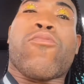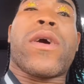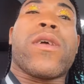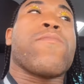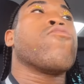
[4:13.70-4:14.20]

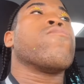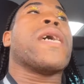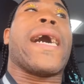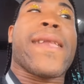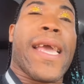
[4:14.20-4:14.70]
run up, you
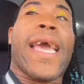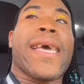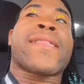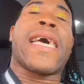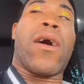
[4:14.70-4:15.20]
knock their
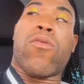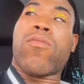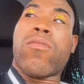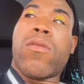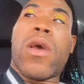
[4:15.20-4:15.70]
out.
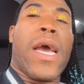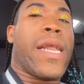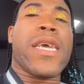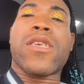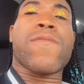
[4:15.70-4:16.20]
And
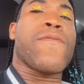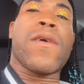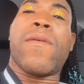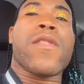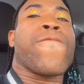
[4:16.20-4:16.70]
that's just being
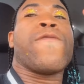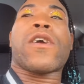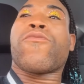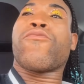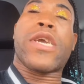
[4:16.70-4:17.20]
motherfucking
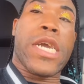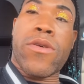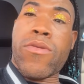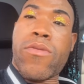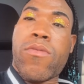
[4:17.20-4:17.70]
real.